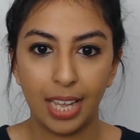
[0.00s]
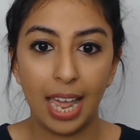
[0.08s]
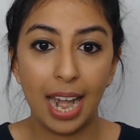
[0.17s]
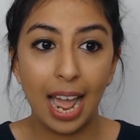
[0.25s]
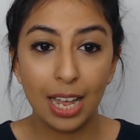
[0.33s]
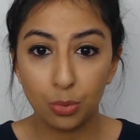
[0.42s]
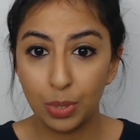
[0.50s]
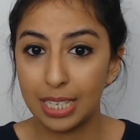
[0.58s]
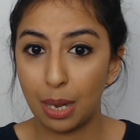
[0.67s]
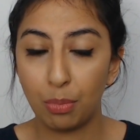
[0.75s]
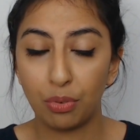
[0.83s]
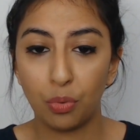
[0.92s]
And as we
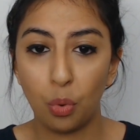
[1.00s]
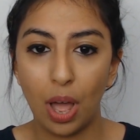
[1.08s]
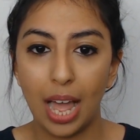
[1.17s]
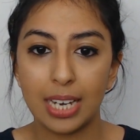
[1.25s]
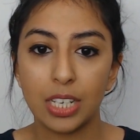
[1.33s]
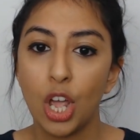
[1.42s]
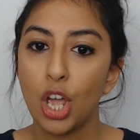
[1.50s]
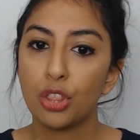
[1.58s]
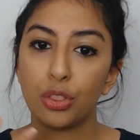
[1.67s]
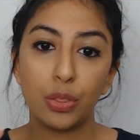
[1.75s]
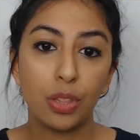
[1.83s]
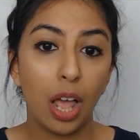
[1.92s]
said beforehand,
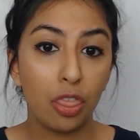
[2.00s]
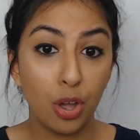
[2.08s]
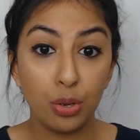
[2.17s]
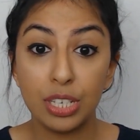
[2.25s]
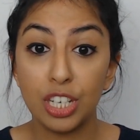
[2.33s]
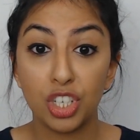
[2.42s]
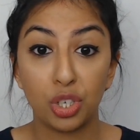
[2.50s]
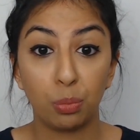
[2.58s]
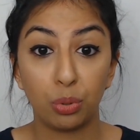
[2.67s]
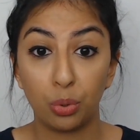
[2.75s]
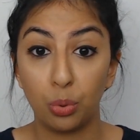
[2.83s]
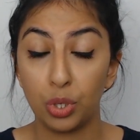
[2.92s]
those
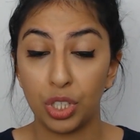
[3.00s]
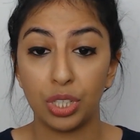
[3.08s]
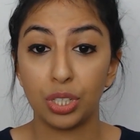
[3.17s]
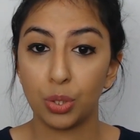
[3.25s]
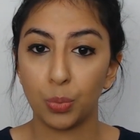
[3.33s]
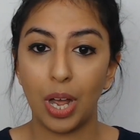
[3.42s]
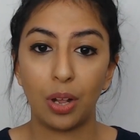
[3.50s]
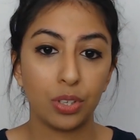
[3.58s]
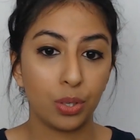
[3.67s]
additional precautions as well.